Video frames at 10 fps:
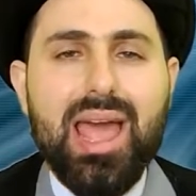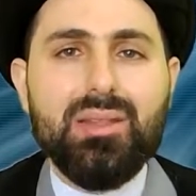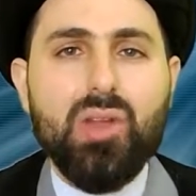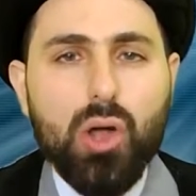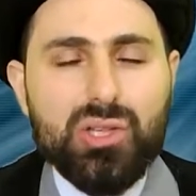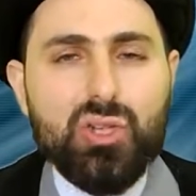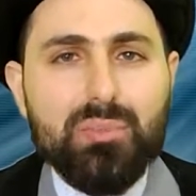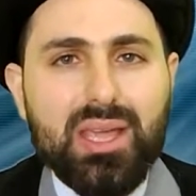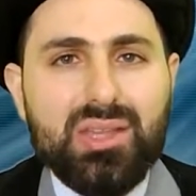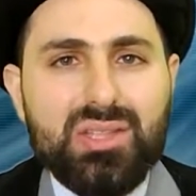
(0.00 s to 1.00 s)
And also
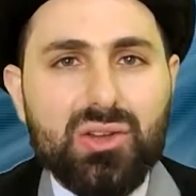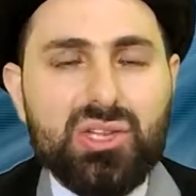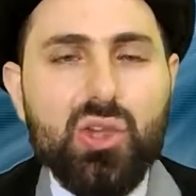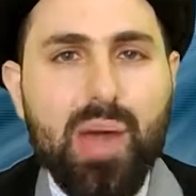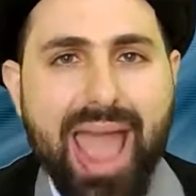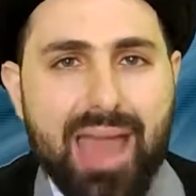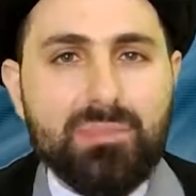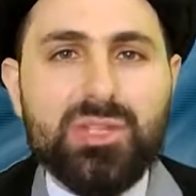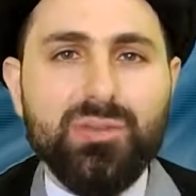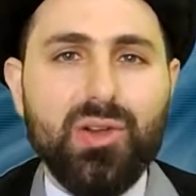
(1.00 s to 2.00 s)
because there is no
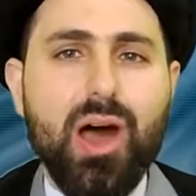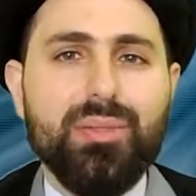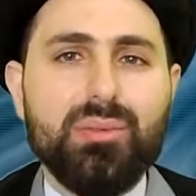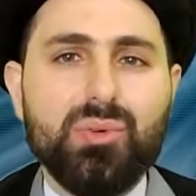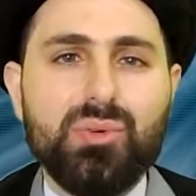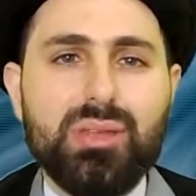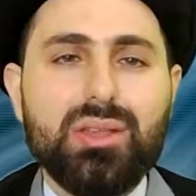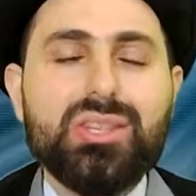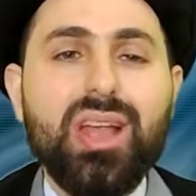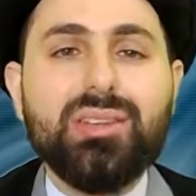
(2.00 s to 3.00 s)
atmosphere on the moon,
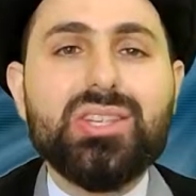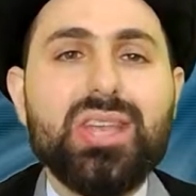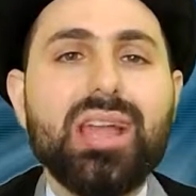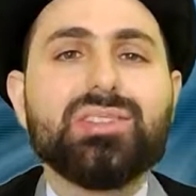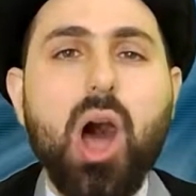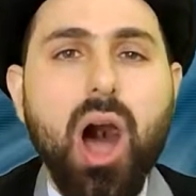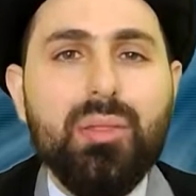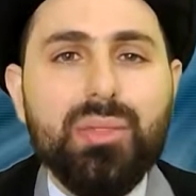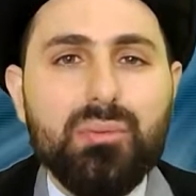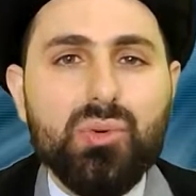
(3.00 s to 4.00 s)
sunset
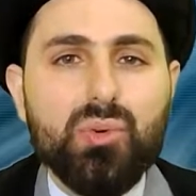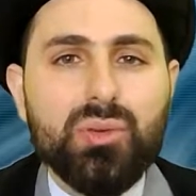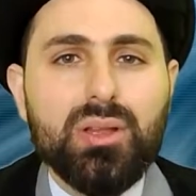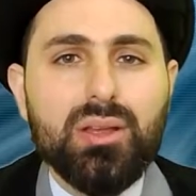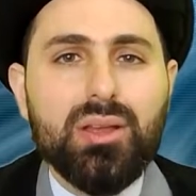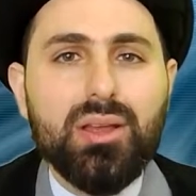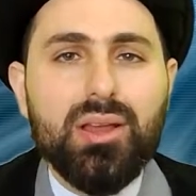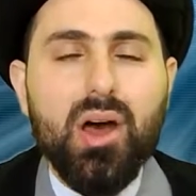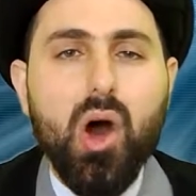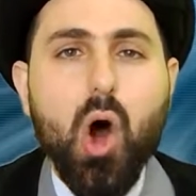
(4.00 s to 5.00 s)
on the moon
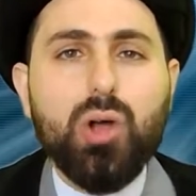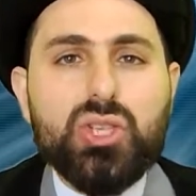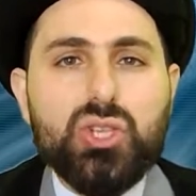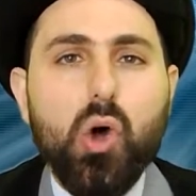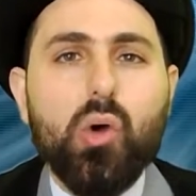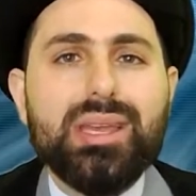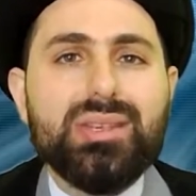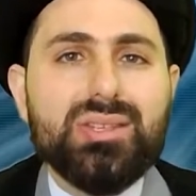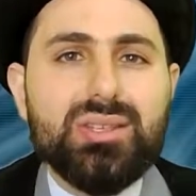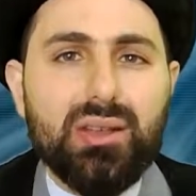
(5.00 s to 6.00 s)
also
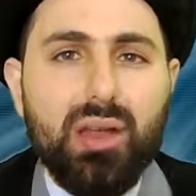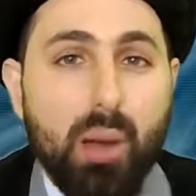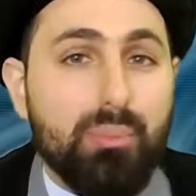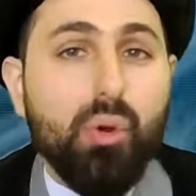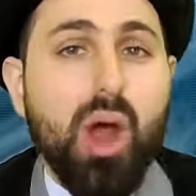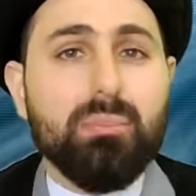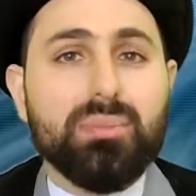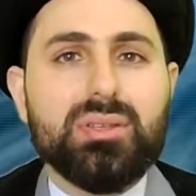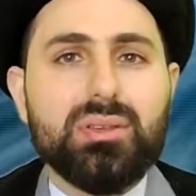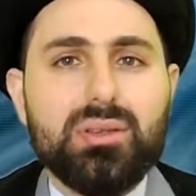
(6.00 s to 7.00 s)
is
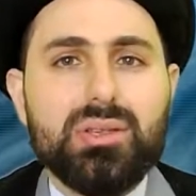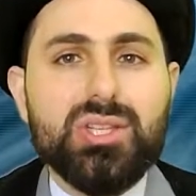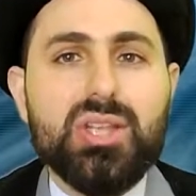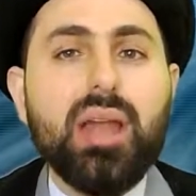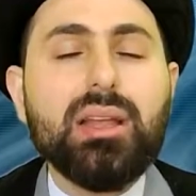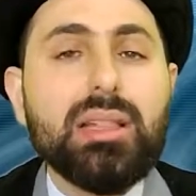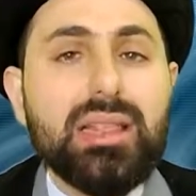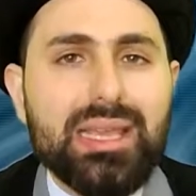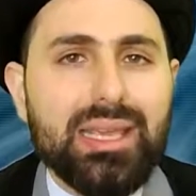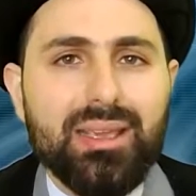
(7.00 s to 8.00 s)
abrupt.
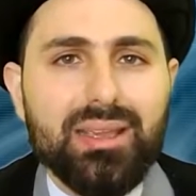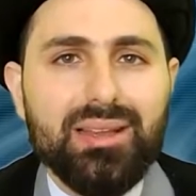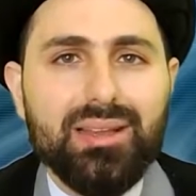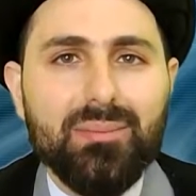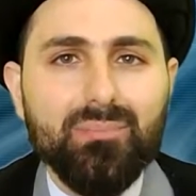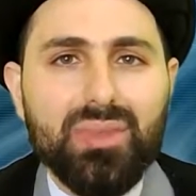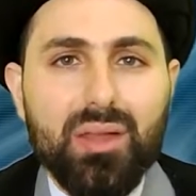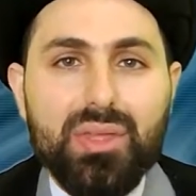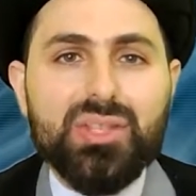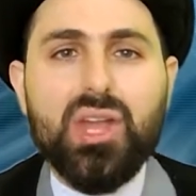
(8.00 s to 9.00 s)
Suddenly, the